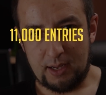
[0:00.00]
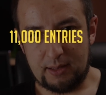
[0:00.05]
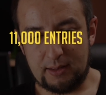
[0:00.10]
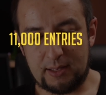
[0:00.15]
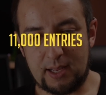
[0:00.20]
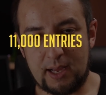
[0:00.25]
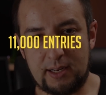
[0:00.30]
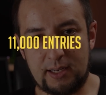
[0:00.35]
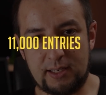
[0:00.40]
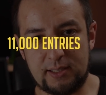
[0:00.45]

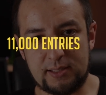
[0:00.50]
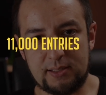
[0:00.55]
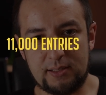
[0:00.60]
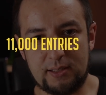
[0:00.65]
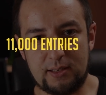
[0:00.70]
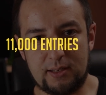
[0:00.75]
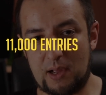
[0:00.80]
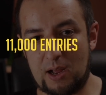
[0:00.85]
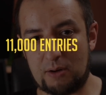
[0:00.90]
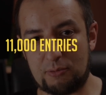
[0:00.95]
That is
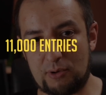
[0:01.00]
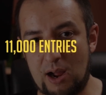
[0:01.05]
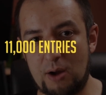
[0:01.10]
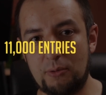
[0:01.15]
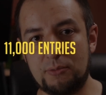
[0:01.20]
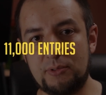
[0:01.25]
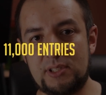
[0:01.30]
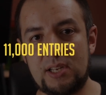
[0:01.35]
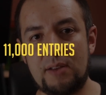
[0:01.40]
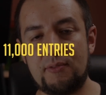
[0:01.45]

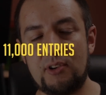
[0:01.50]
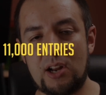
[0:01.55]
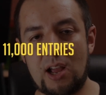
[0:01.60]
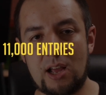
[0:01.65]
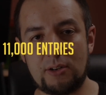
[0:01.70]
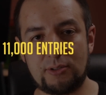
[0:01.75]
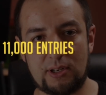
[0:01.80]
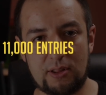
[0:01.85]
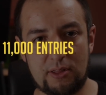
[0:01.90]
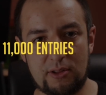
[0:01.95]
around
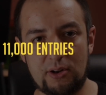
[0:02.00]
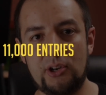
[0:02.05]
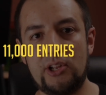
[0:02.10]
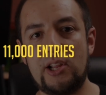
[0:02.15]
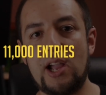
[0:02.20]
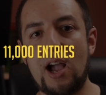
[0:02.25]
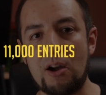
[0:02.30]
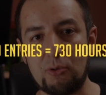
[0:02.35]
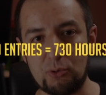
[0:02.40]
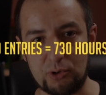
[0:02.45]

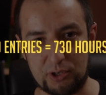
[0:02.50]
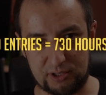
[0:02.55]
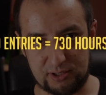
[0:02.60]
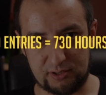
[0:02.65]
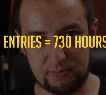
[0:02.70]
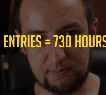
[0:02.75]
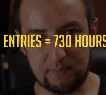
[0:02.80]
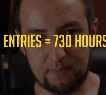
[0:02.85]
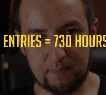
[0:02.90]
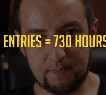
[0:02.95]
730
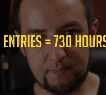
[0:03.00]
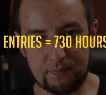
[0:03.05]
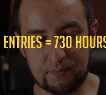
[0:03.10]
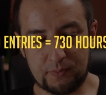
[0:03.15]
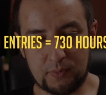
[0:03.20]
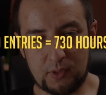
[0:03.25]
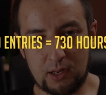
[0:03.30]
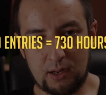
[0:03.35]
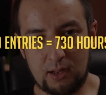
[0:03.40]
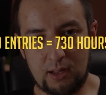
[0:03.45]
hours.
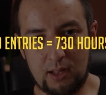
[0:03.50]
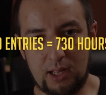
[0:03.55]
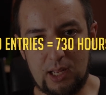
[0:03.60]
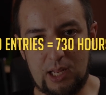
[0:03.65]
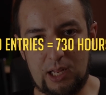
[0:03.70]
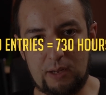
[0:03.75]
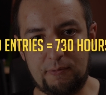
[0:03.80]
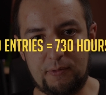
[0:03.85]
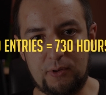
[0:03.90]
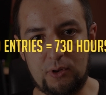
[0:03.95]

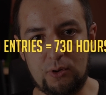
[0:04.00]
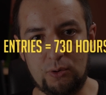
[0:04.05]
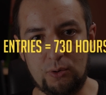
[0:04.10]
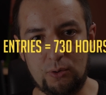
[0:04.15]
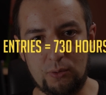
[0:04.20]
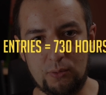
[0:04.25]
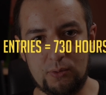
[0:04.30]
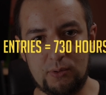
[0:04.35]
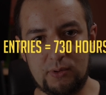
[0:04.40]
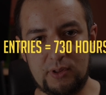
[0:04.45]
If
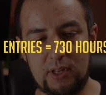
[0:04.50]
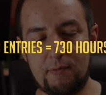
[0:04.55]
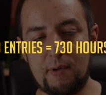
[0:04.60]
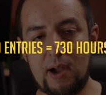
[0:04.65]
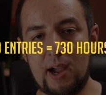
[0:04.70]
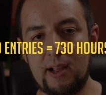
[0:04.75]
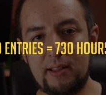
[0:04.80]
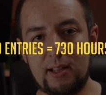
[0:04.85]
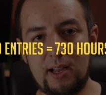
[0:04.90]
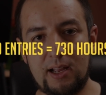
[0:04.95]
you
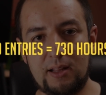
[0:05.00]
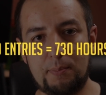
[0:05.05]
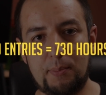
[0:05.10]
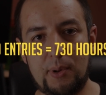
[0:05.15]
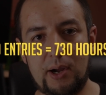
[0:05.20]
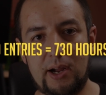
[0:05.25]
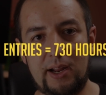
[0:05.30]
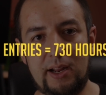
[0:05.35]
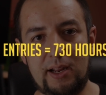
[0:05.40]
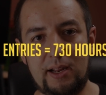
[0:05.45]
divide that
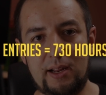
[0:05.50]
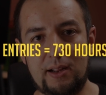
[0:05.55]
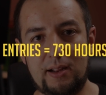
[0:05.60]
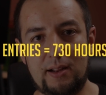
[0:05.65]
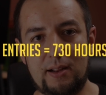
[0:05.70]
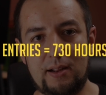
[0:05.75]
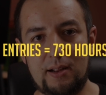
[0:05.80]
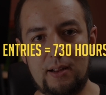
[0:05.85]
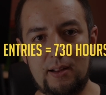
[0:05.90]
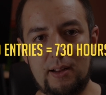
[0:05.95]
by
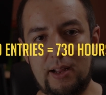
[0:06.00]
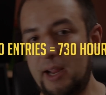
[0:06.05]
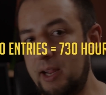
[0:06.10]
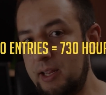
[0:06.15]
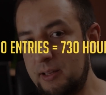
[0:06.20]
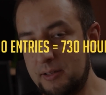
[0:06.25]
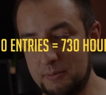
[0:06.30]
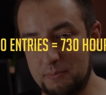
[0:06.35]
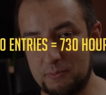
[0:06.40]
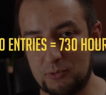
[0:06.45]

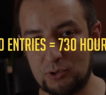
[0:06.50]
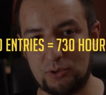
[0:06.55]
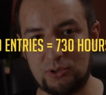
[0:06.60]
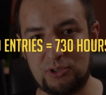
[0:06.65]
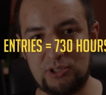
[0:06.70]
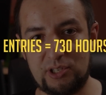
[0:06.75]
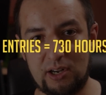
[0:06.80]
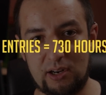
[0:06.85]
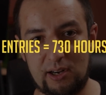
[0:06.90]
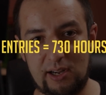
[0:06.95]
8,
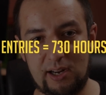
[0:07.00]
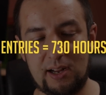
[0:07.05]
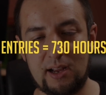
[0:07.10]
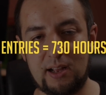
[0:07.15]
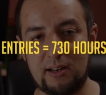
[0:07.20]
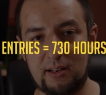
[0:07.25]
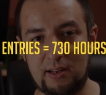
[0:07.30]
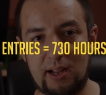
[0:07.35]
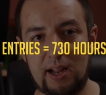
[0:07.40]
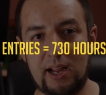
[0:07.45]
considering
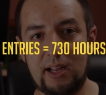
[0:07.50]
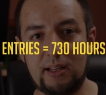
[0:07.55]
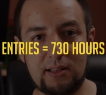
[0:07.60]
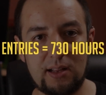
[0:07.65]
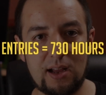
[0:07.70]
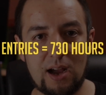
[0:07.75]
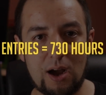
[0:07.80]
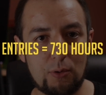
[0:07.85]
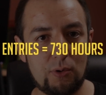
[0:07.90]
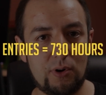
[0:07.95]
an
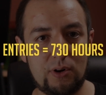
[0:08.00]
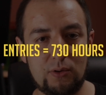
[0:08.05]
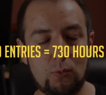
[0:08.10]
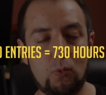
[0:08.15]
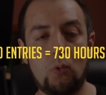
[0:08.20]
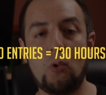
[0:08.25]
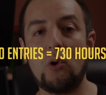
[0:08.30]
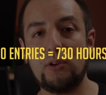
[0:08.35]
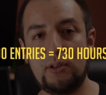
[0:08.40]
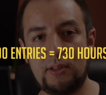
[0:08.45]
8-hour
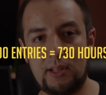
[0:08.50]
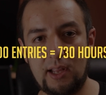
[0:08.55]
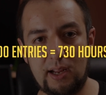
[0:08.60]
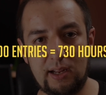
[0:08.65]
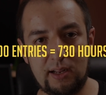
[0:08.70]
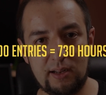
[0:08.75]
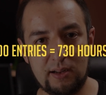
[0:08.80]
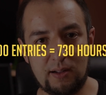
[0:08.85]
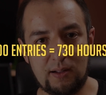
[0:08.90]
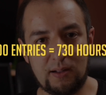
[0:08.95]

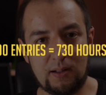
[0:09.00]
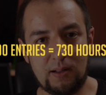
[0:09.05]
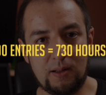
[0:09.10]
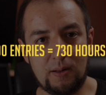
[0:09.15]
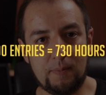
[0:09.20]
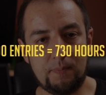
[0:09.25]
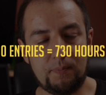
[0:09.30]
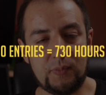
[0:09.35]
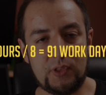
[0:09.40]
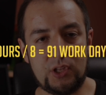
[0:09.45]
workday,
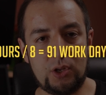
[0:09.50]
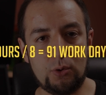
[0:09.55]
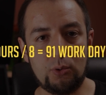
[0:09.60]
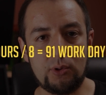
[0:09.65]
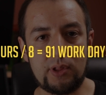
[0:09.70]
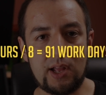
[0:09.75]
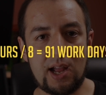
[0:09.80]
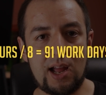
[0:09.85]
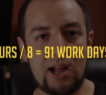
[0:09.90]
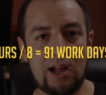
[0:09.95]
you
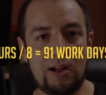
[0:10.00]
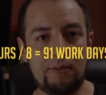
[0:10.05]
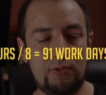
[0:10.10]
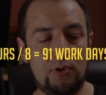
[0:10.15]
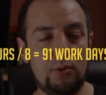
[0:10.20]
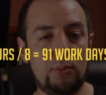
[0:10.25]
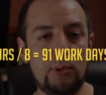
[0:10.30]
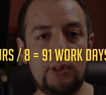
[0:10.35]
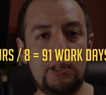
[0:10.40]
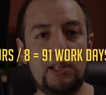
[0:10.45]

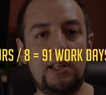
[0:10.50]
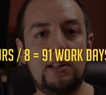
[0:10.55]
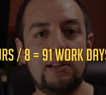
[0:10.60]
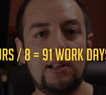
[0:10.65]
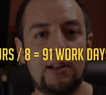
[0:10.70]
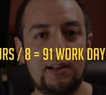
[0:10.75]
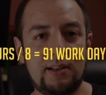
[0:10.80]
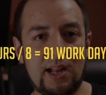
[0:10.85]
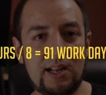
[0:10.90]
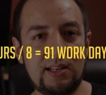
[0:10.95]
would need
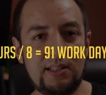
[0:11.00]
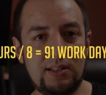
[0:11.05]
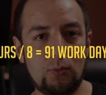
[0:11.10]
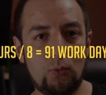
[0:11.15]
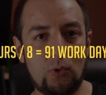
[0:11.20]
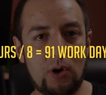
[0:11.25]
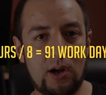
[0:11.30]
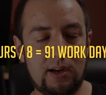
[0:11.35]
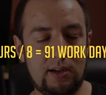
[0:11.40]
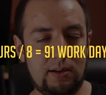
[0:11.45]

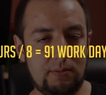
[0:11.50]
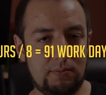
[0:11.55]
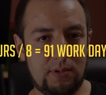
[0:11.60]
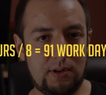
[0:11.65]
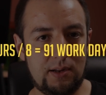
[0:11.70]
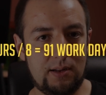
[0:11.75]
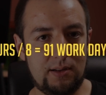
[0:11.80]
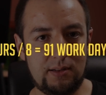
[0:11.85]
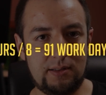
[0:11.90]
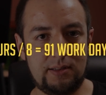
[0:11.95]
91
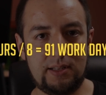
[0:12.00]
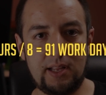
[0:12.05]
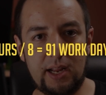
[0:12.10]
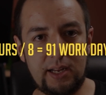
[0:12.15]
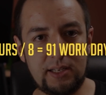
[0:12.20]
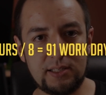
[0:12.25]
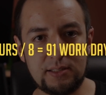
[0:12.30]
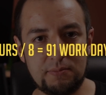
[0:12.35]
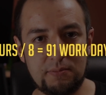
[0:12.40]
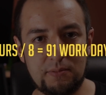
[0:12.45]

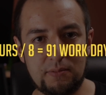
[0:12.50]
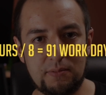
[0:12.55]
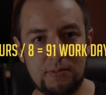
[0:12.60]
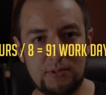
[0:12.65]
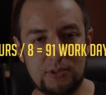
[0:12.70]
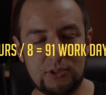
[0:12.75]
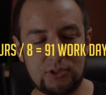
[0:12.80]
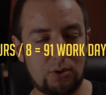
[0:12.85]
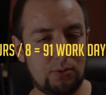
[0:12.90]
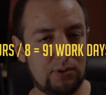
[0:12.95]
days.
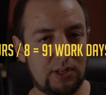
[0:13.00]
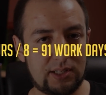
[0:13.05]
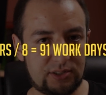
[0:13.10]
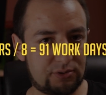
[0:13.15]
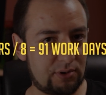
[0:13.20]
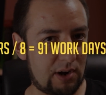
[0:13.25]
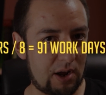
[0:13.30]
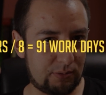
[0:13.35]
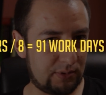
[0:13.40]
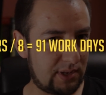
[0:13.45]
So
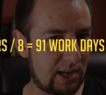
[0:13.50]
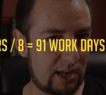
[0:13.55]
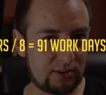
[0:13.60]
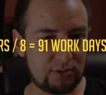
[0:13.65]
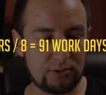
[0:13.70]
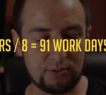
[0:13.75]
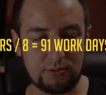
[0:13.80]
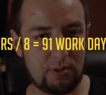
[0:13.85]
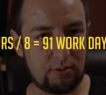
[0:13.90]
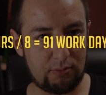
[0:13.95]
let's round that
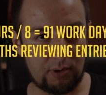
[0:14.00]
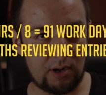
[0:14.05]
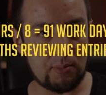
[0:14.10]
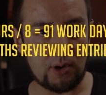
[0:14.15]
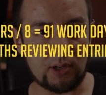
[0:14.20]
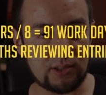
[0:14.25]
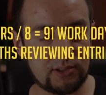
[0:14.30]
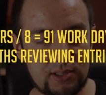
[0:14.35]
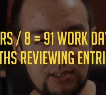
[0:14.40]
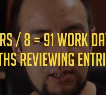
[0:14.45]
to 3
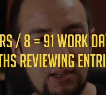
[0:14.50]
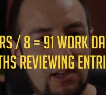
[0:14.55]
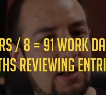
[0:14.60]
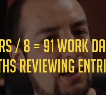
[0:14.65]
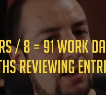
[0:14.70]
months.